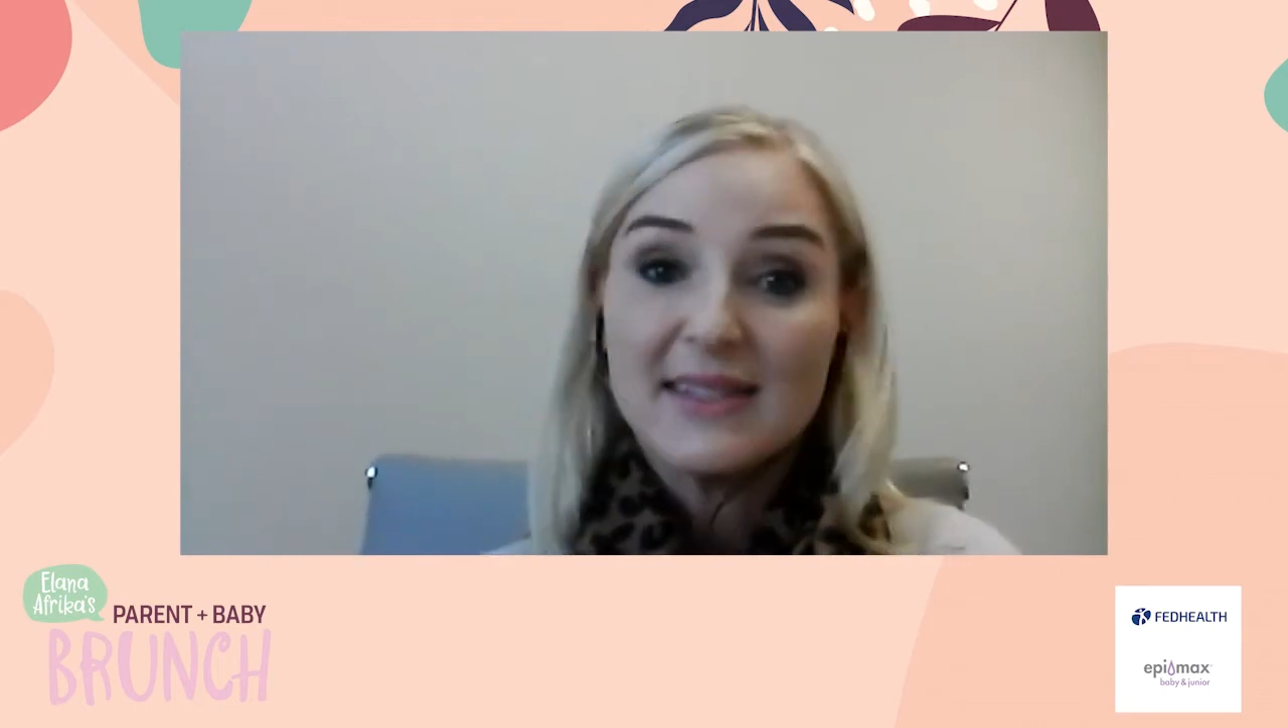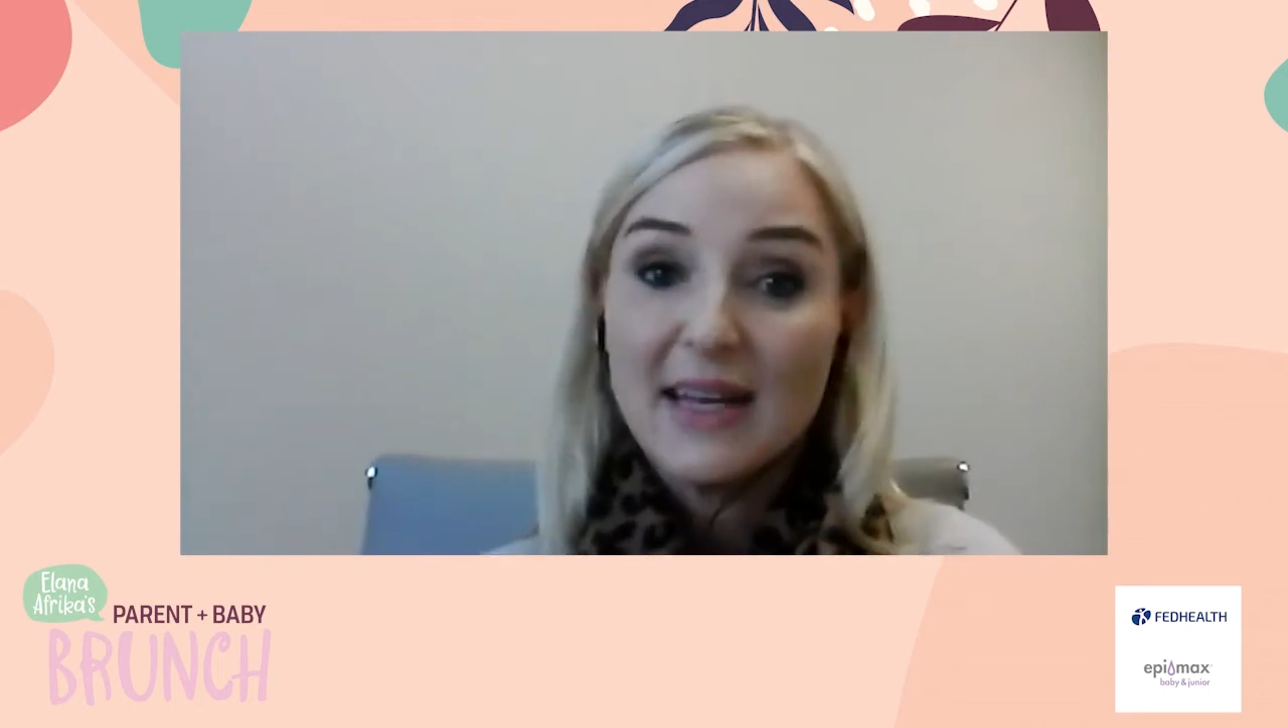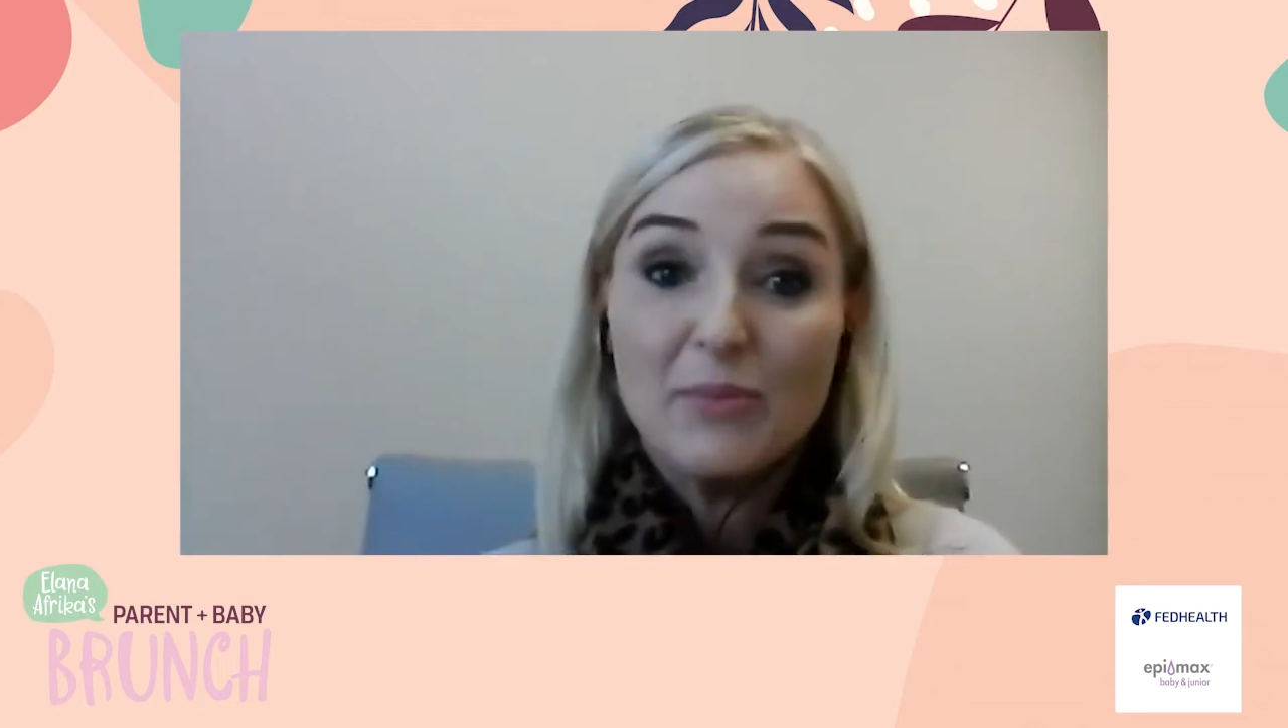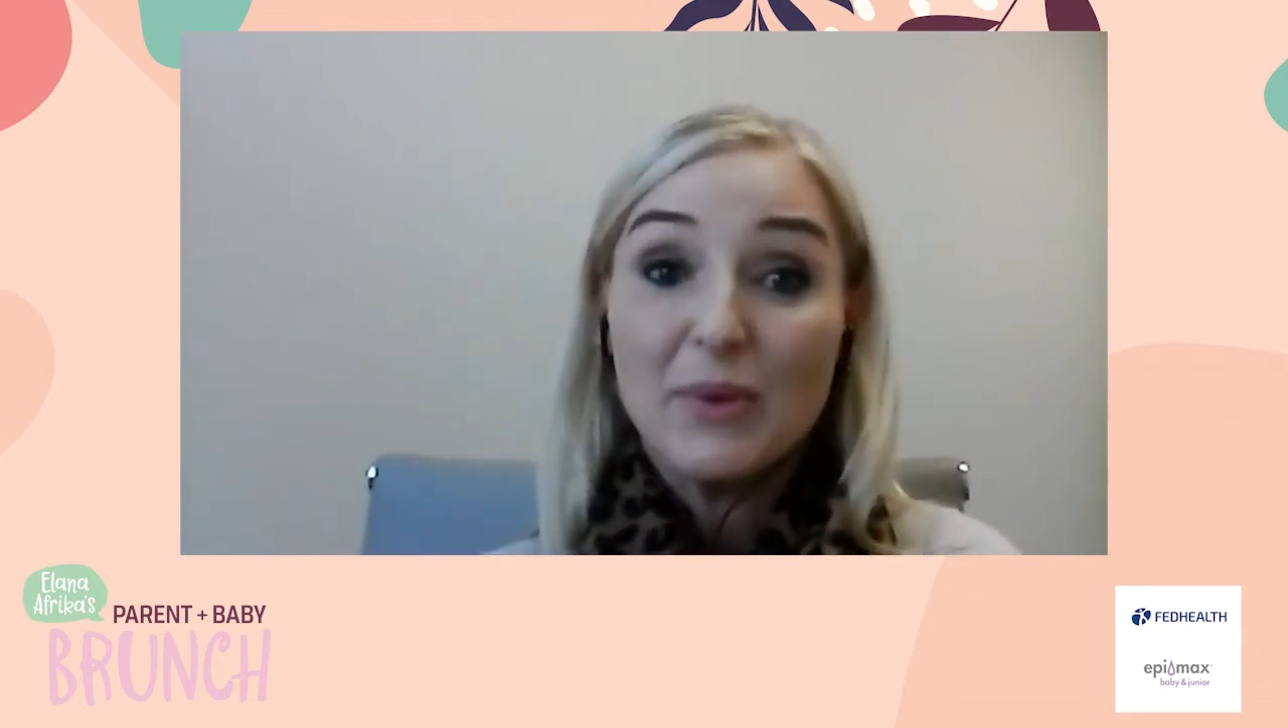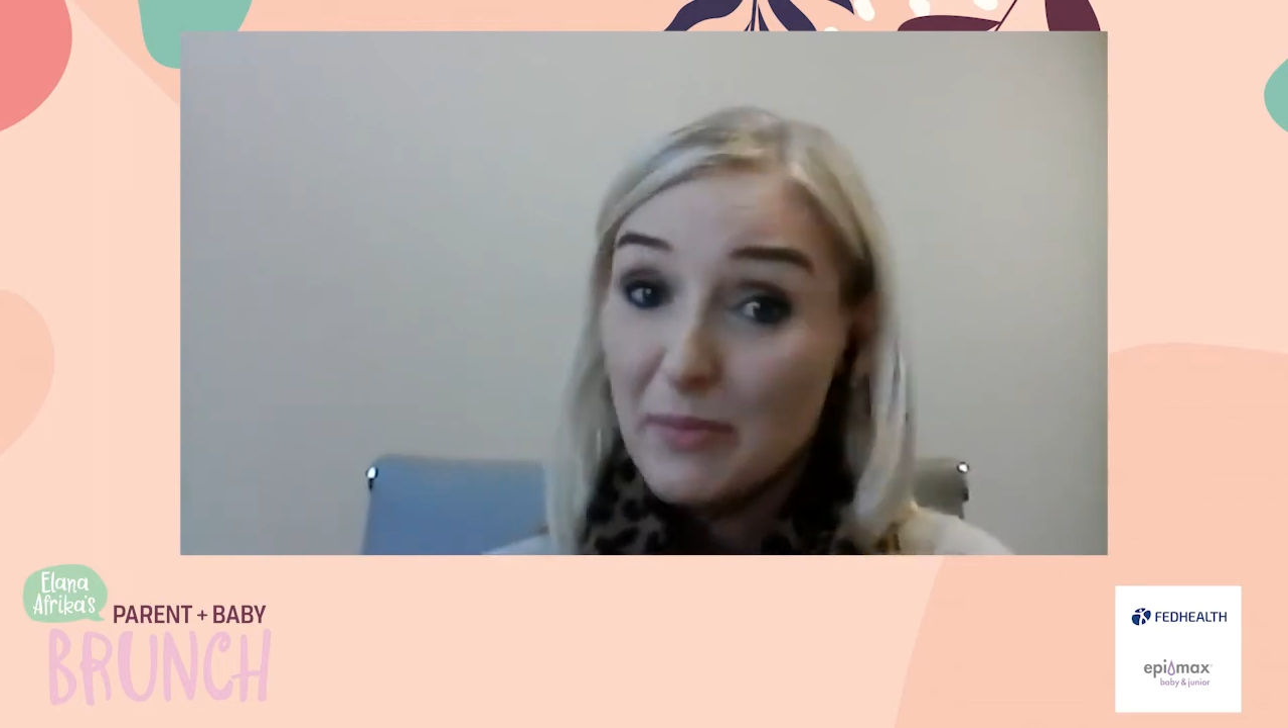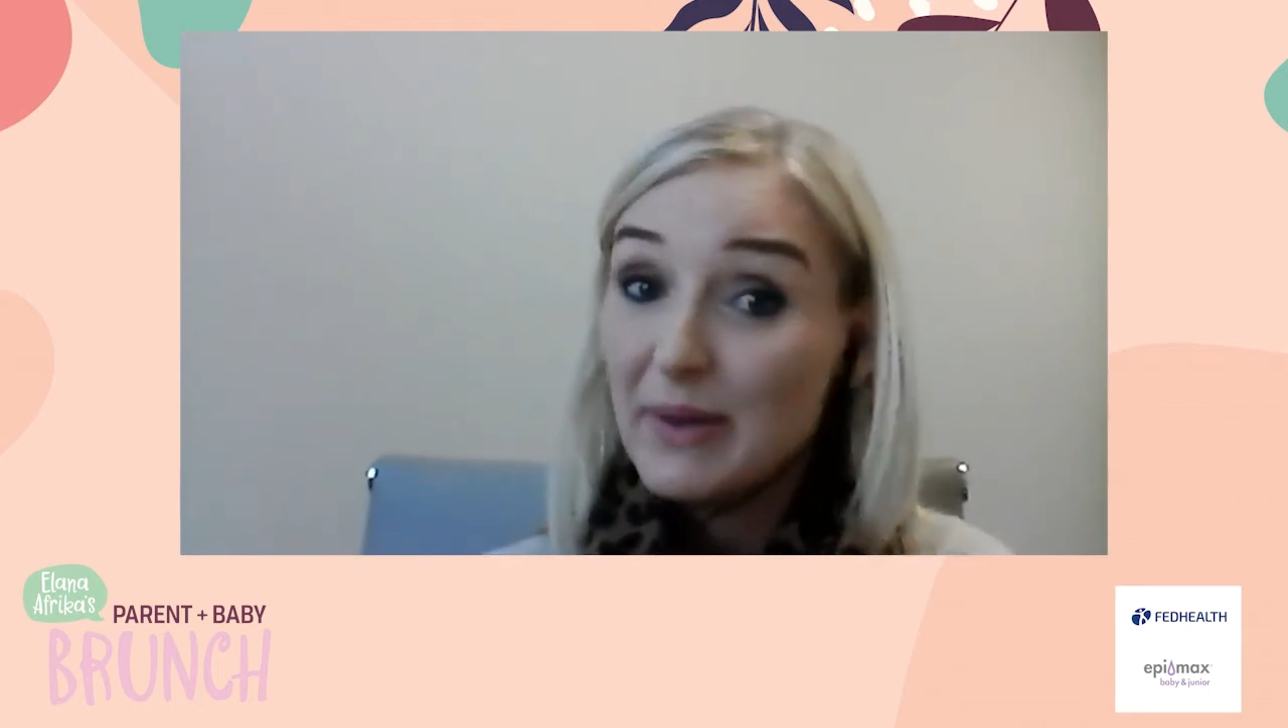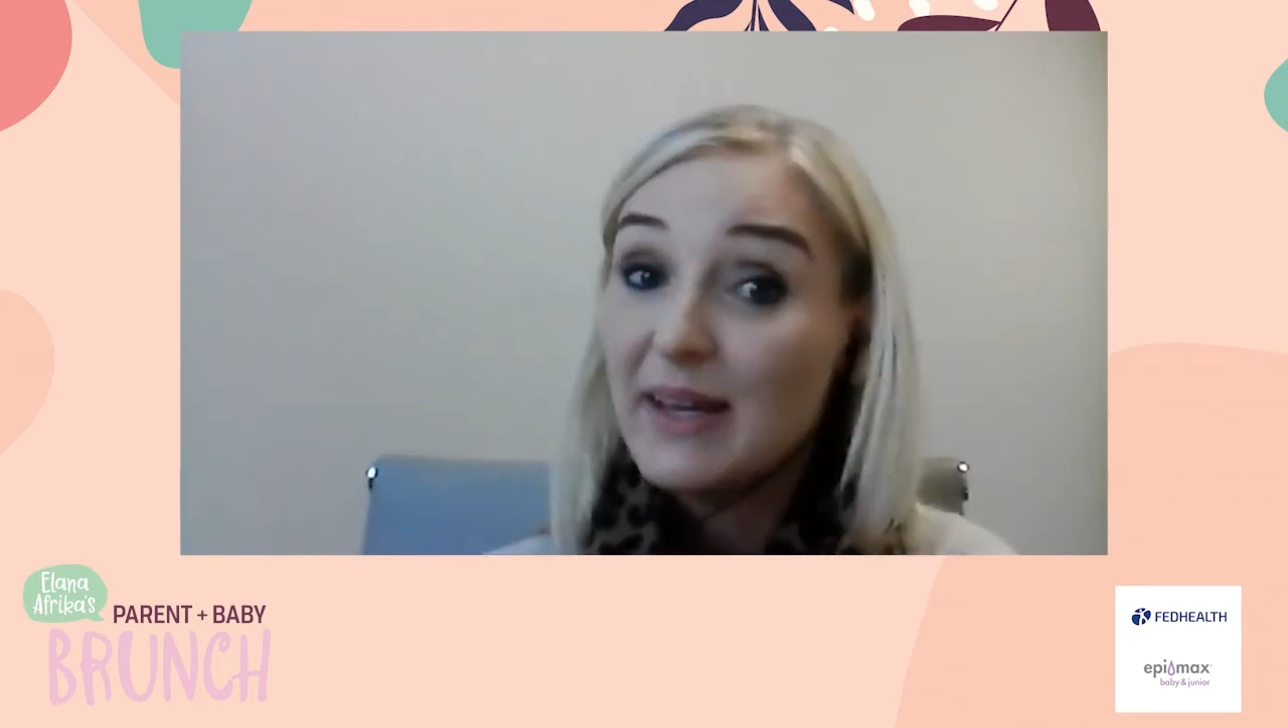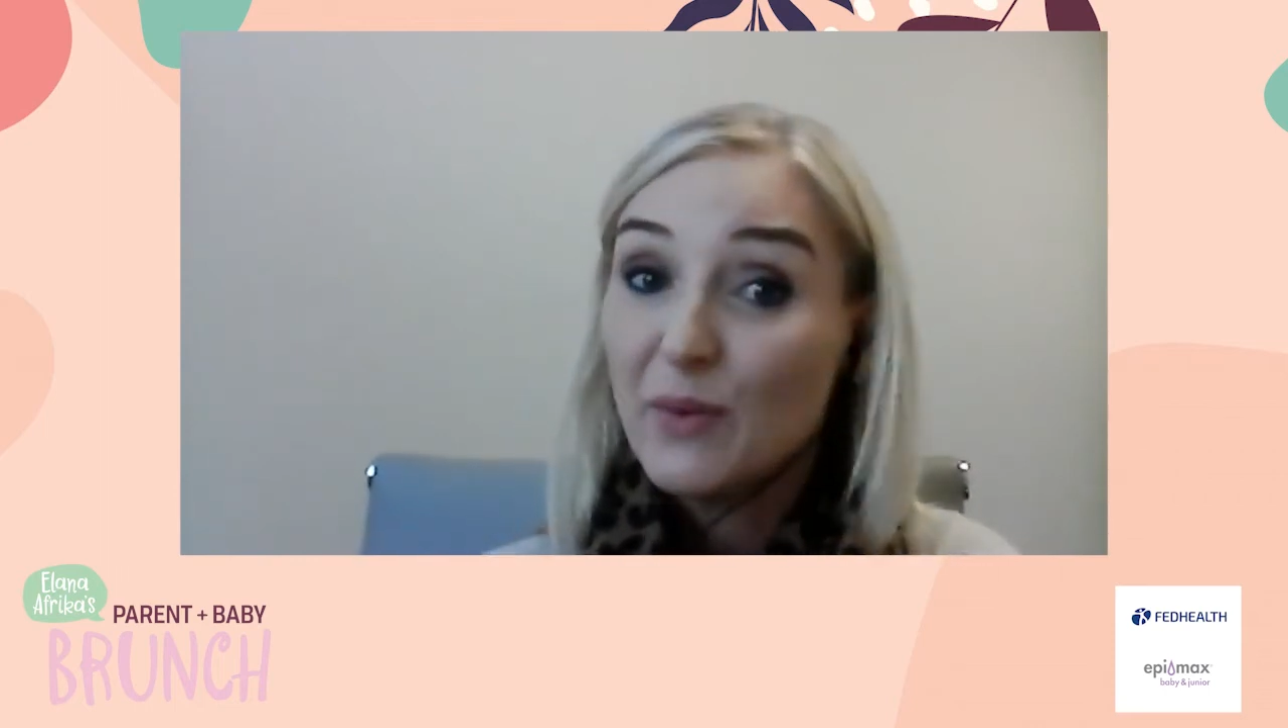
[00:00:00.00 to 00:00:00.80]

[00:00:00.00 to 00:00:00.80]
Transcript: can be a big